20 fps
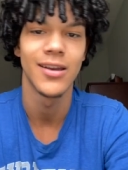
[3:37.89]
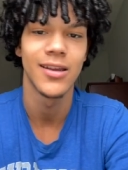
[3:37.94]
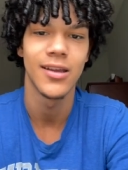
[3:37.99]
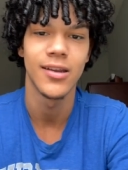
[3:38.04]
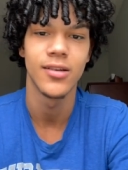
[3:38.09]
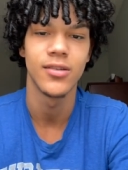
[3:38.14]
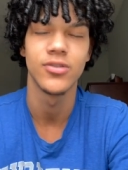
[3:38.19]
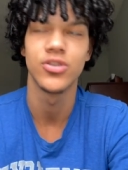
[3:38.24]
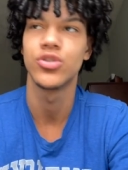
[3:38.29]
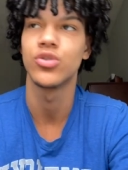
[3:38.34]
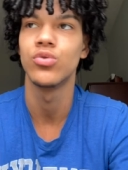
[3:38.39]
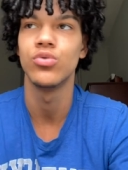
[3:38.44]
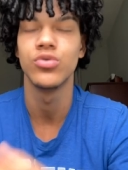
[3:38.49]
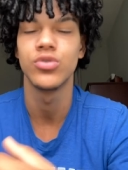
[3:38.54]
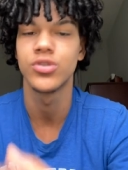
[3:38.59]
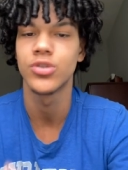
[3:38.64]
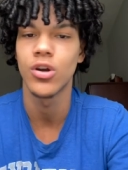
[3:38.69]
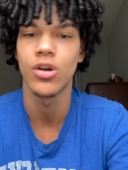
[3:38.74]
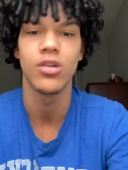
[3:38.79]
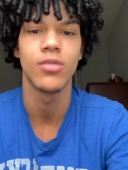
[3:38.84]
and then
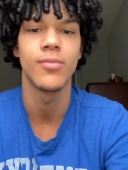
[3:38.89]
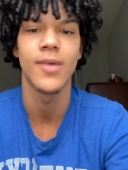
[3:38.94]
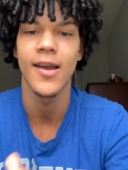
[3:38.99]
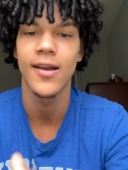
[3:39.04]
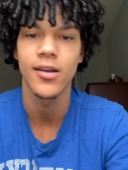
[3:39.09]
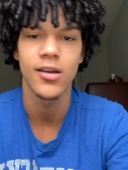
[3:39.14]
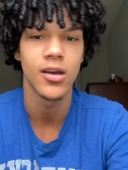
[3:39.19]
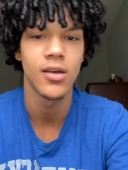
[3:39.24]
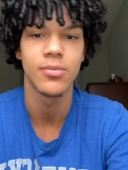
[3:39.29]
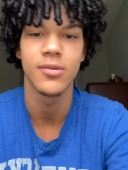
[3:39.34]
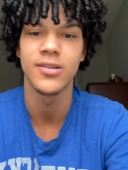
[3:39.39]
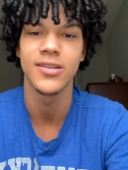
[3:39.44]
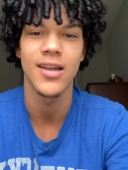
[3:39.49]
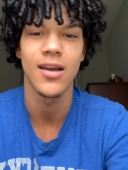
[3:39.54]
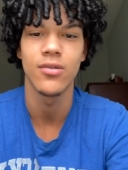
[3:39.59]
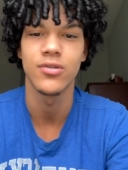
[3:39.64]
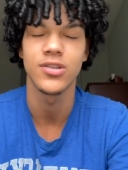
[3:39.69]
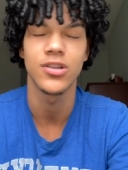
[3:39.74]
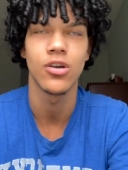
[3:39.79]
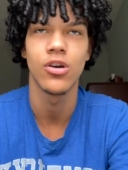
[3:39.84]
school started back up because
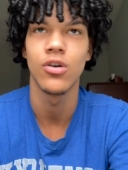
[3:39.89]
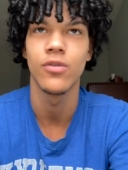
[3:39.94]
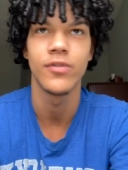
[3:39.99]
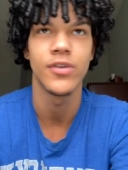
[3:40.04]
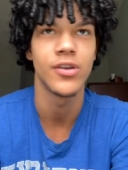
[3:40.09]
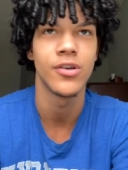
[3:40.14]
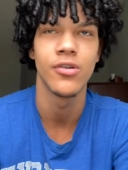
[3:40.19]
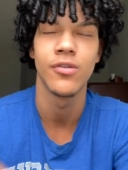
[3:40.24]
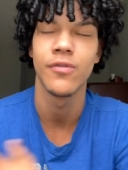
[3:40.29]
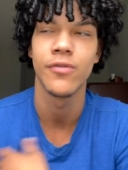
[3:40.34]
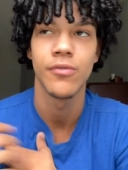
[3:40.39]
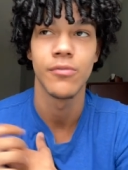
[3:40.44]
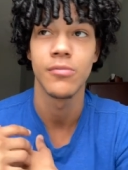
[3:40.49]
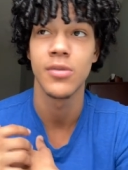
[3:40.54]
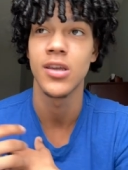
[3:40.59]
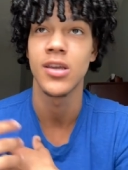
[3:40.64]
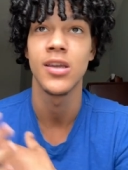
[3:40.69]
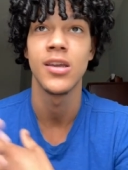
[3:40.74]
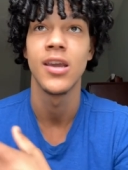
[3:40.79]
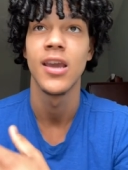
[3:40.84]
that was COVID year for
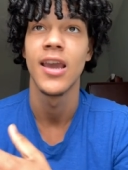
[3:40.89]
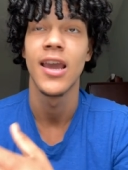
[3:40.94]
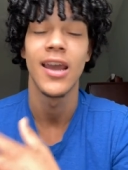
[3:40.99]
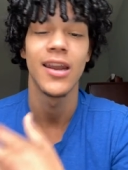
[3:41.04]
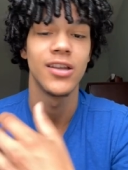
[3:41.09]
me.